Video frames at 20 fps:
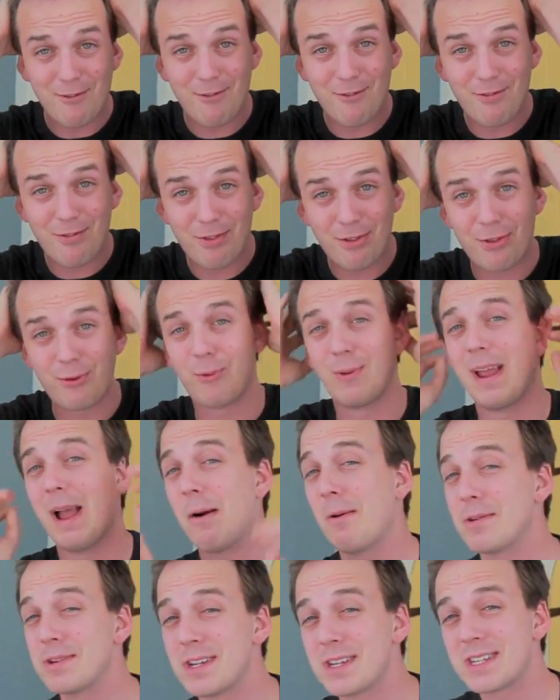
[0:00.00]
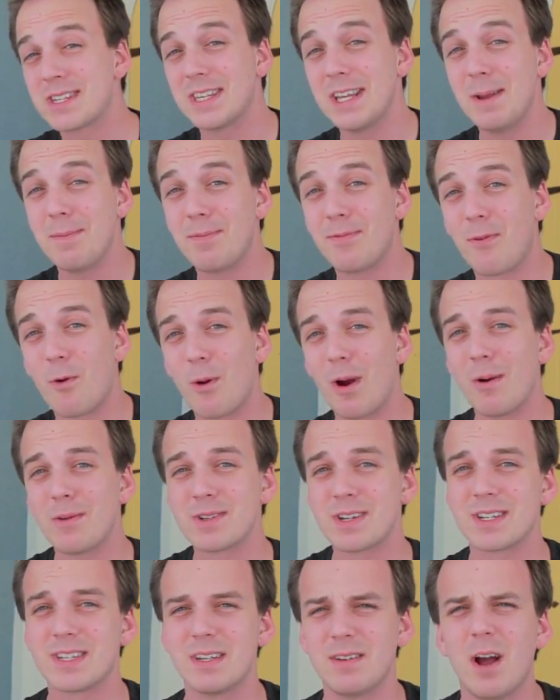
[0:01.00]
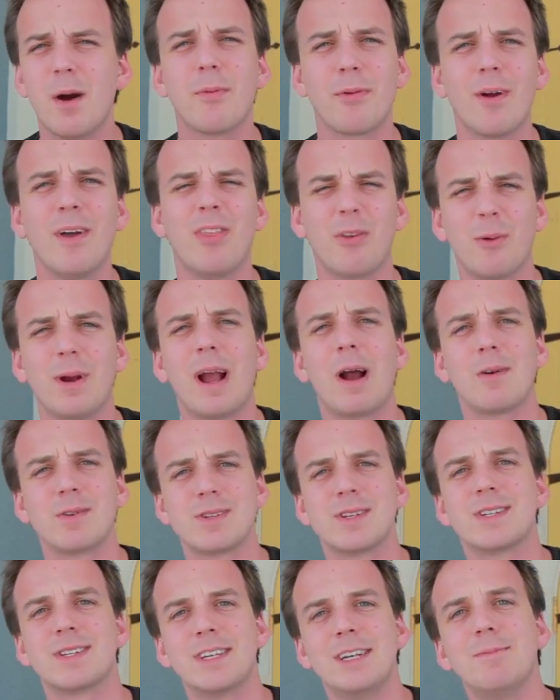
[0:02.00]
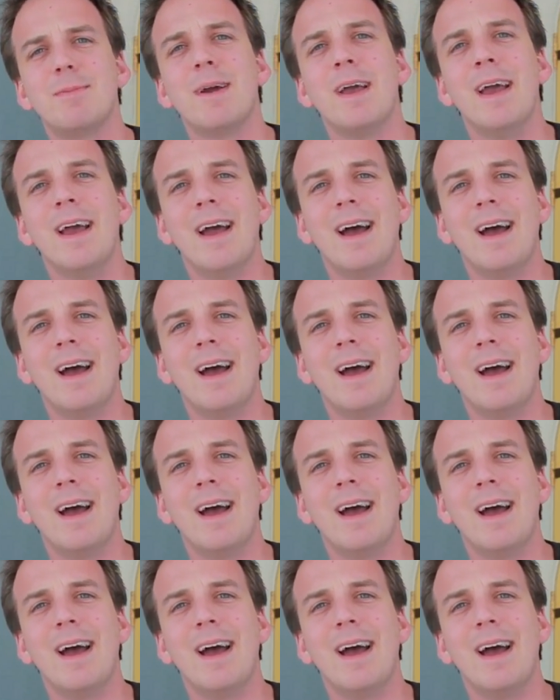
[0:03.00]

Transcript: three hours of sleep, four hours of sleep. No, probably three hours of sleep.